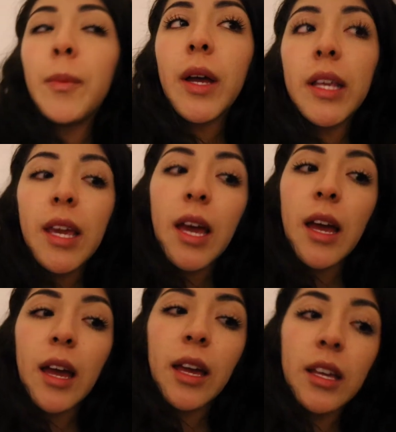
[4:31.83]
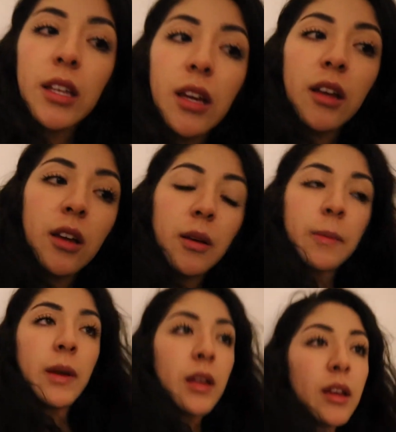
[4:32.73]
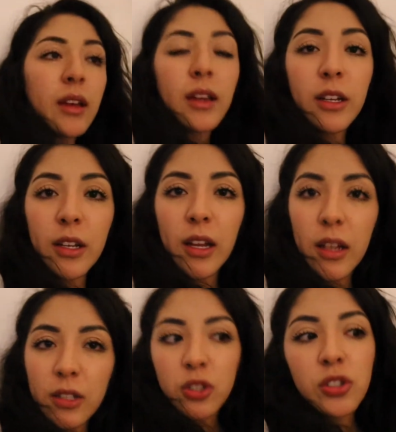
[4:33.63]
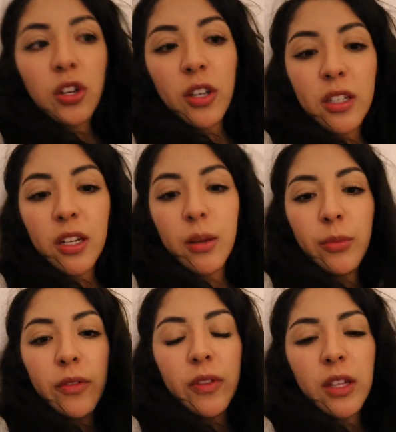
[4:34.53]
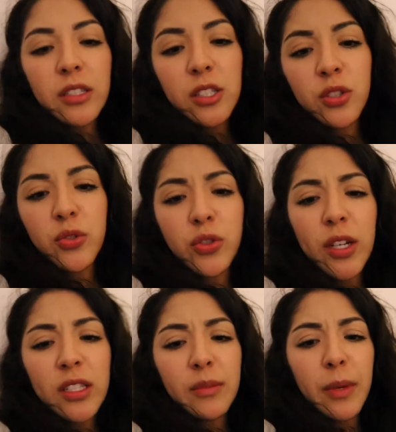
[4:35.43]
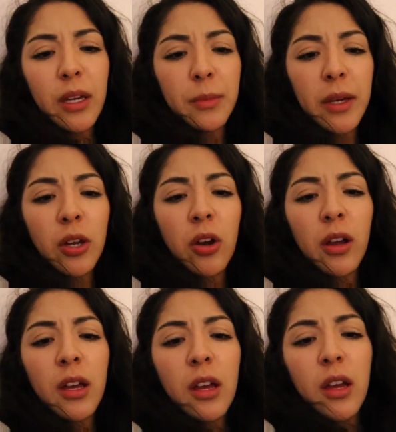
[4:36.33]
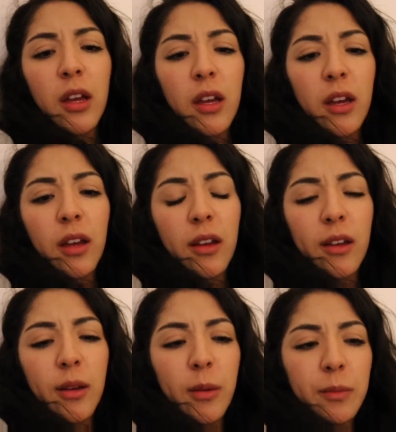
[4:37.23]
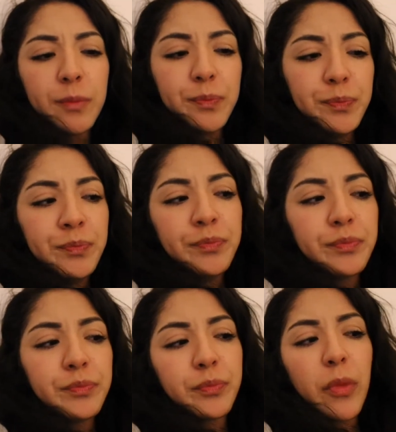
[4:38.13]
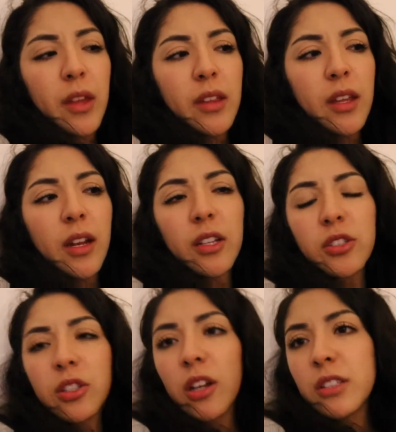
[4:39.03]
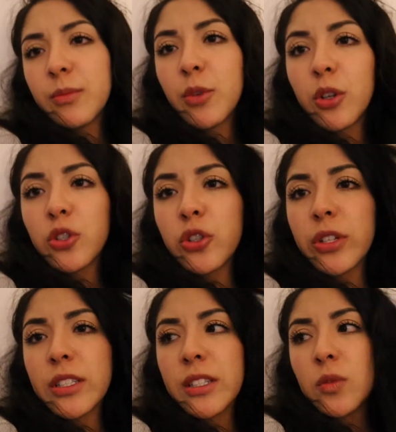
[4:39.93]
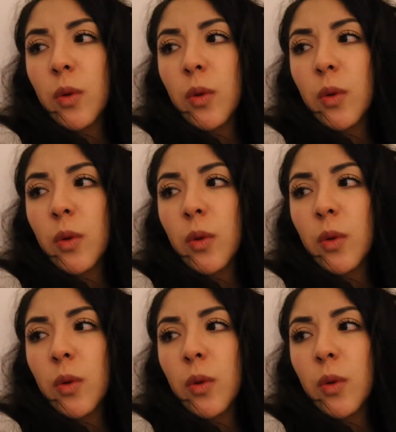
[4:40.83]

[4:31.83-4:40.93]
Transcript: But yeah, I had just gotten a couple of things. I showed you guys the makeup I got. And then I just got some groceries as